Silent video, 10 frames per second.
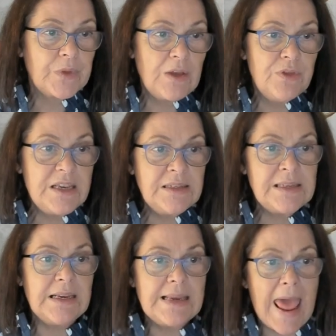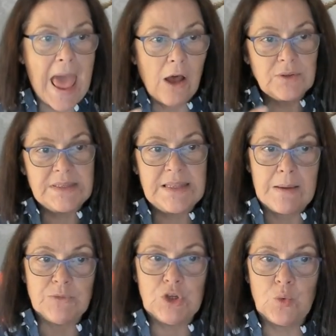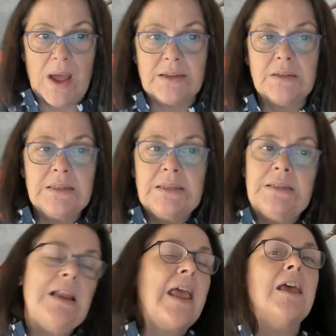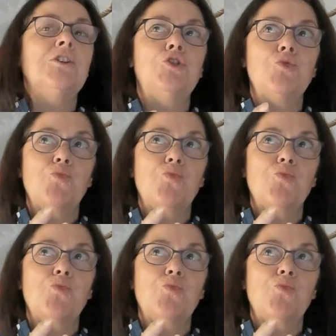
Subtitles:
This allows them to understand